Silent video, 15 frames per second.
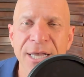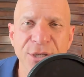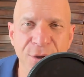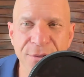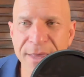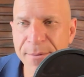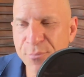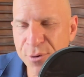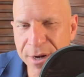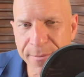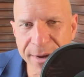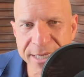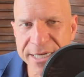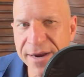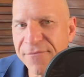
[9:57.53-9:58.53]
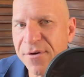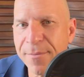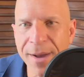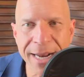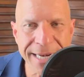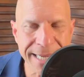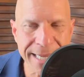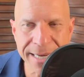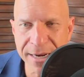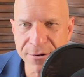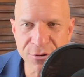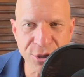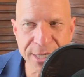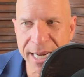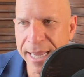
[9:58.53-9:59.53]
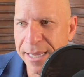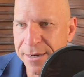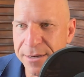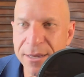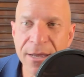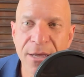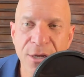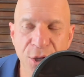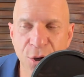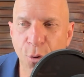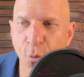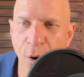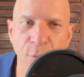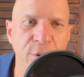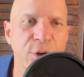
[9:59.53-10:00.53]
so that pretty much everybody can understand, what we're